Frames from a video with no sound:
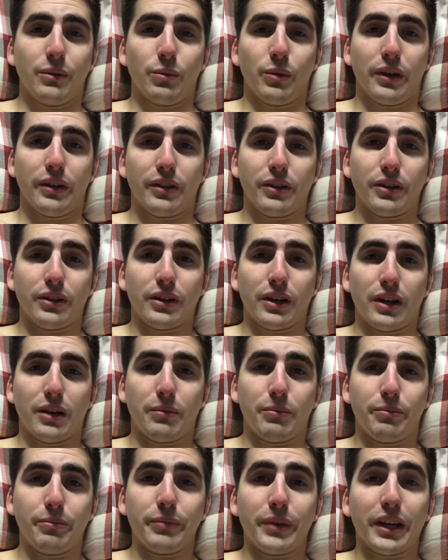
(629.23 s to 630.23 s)
whether
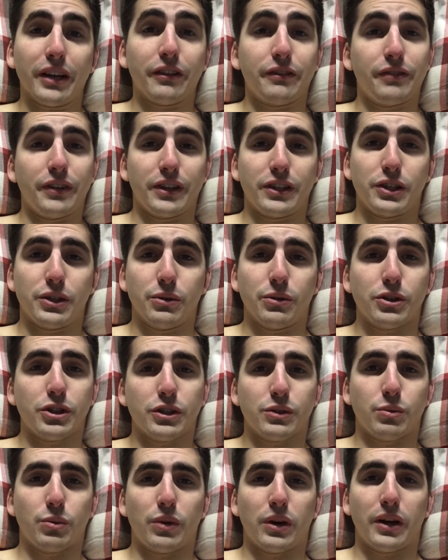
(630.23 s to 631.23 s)
it could fit two or
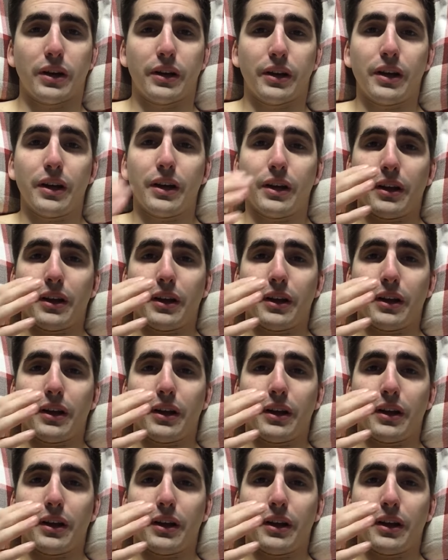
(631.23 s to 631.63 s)
just one.